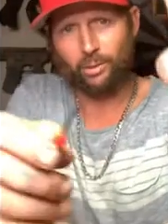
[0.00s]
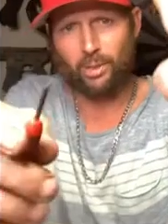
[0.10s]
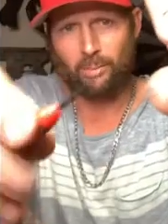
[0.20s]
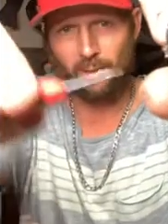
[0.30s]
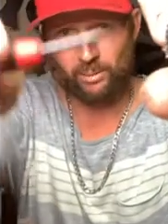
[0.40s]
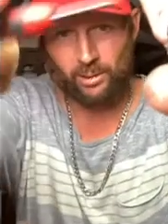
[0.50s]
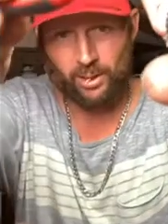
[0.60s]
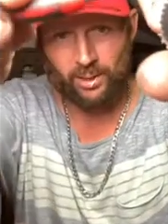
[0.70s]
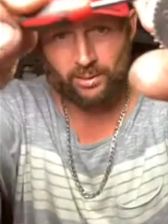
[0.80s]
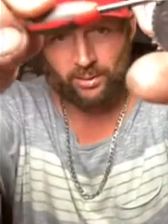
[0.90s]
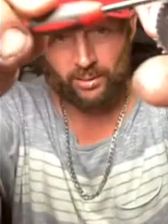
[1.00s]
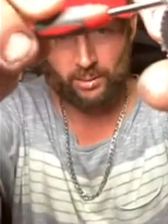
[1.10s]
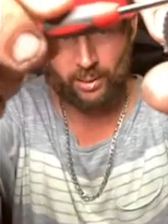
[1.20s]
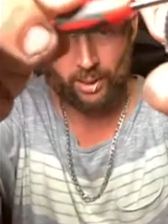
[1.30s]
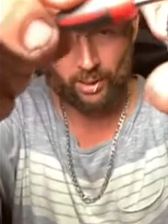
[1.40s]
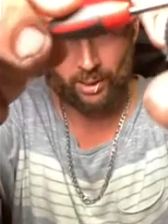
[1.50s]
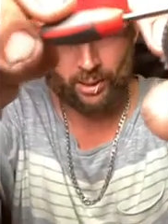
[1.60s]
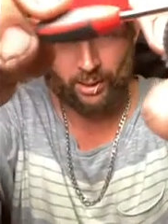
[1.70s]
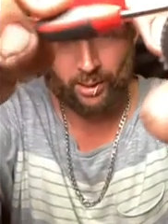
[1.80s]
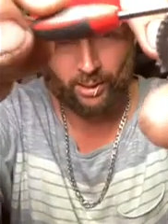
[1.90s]
to make it where you guys can see it without a glare
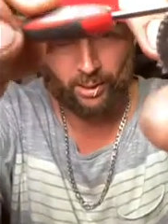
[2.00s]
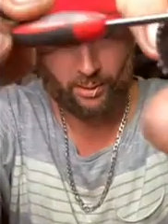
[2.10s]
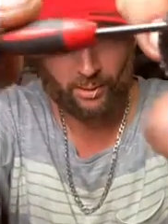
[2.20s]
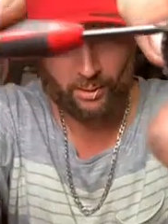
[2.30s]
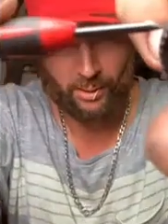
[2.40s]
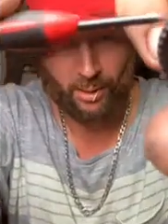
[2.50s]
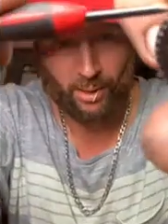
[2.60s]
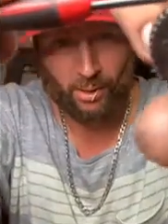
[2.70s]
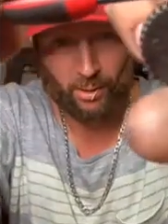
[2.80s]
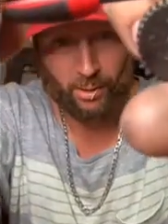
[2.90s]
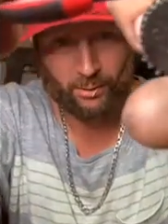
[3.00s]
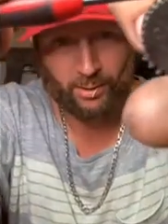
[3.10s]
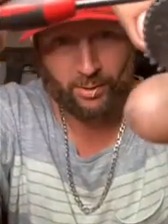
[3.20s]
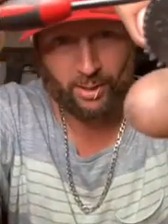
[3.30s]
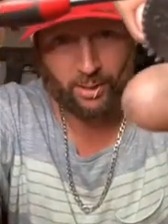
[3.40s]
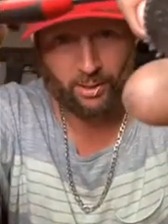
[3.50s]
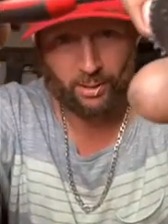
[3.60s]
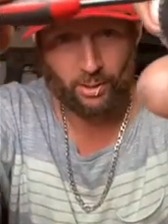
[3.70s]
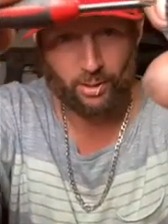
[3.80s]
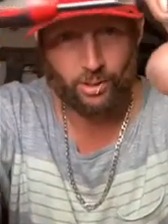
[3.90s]
here. All the teeth
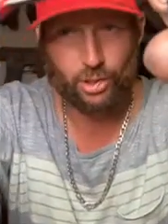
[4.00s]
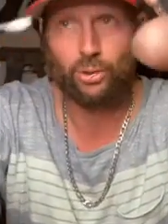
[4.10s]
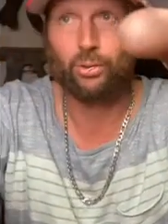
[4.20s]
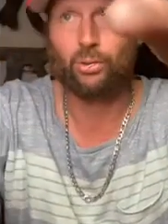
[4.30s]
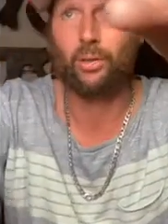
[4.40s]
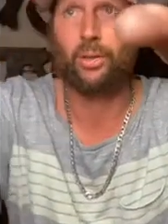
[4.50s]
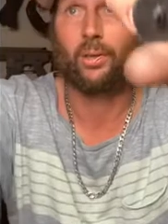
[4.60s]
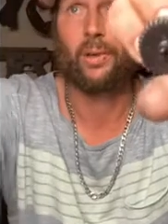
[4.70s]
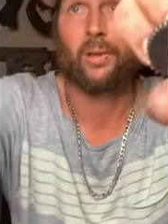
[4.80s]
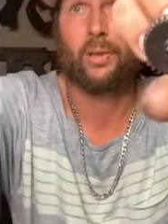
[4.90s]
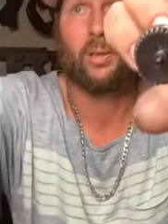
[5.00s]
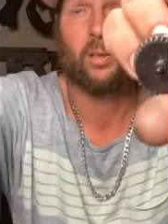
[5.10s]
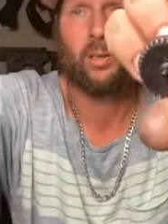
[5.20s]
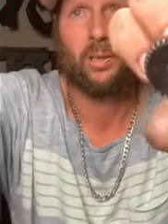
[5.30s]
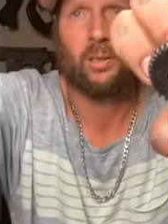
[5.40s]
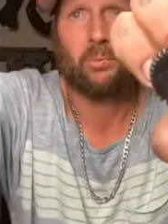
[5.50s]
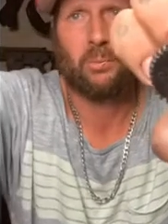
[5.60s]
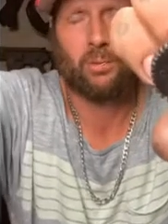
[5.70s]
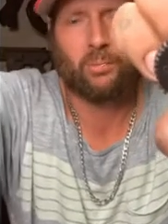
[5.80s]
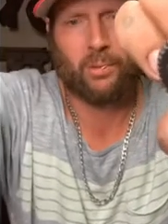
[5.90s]
are chewed. Let me
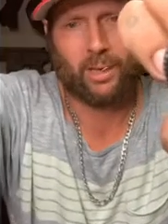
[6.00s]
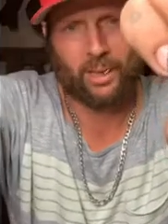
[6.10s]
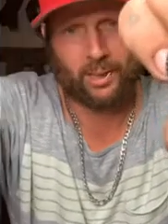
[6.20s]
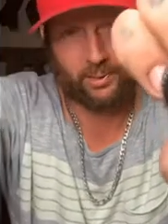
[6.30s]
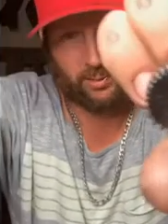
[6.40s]
move my light and see